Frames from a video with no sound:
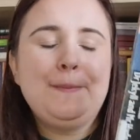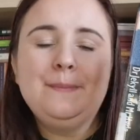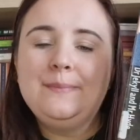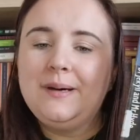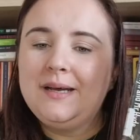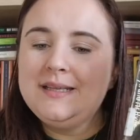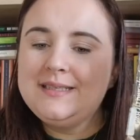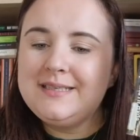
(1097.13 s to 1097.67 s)

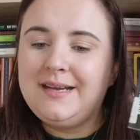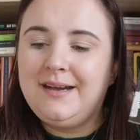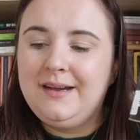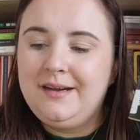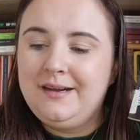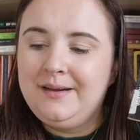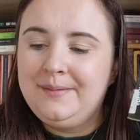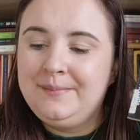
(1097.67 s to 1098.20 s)
But
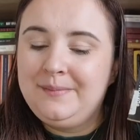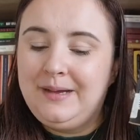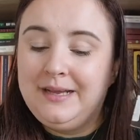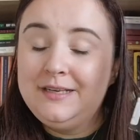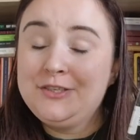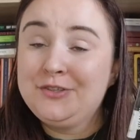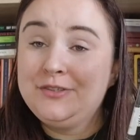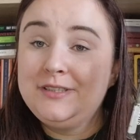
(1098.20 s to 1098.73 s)
I
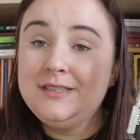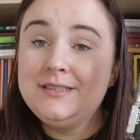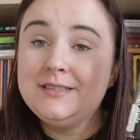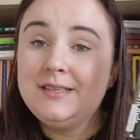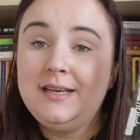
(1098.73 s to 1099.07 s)
enjoyed it.